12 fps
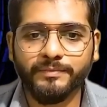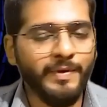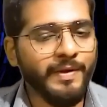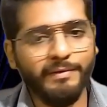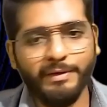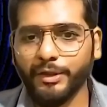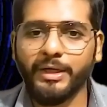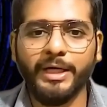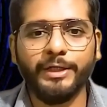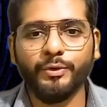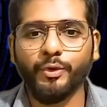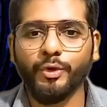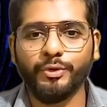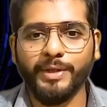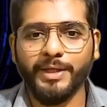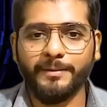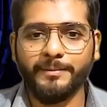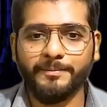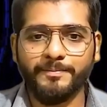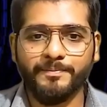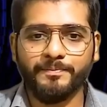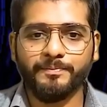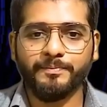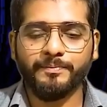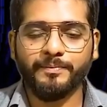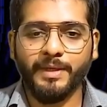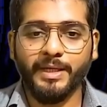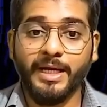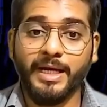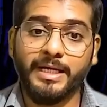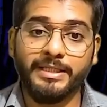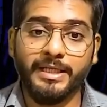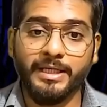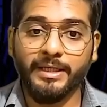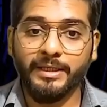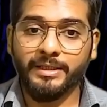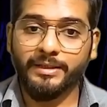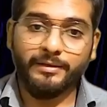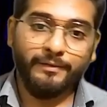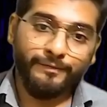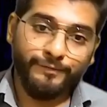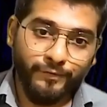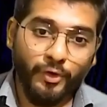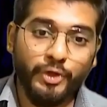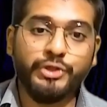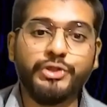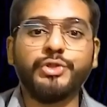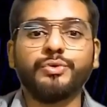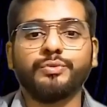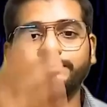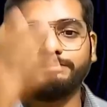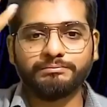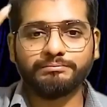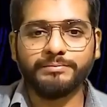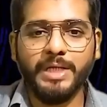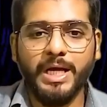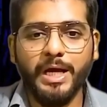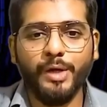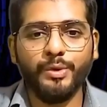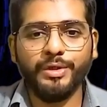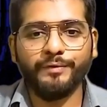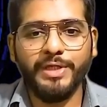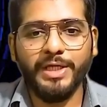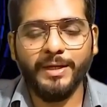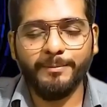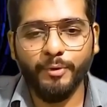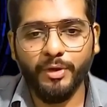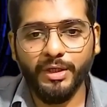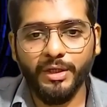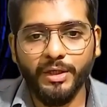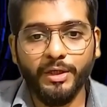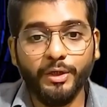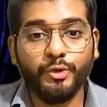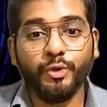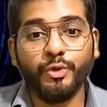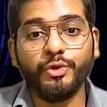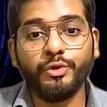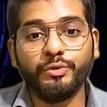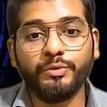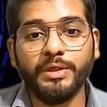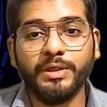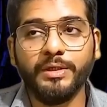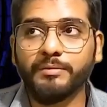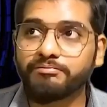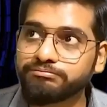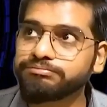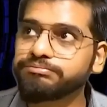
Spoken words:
We will not let you go today. And they forced you out of the airport, took you to a